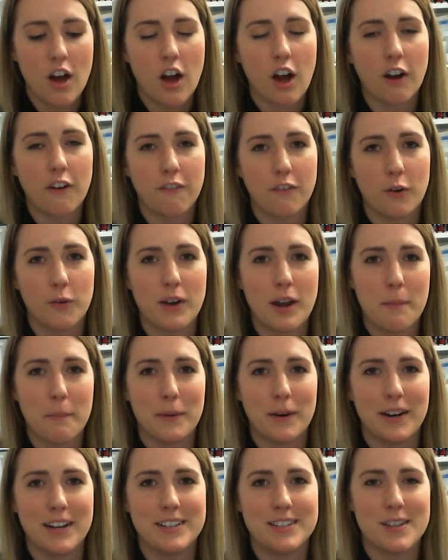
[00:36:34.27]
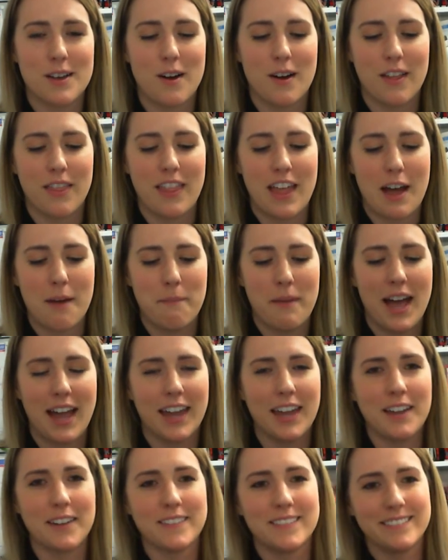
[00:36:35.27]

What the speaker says: Our phone number is on that packet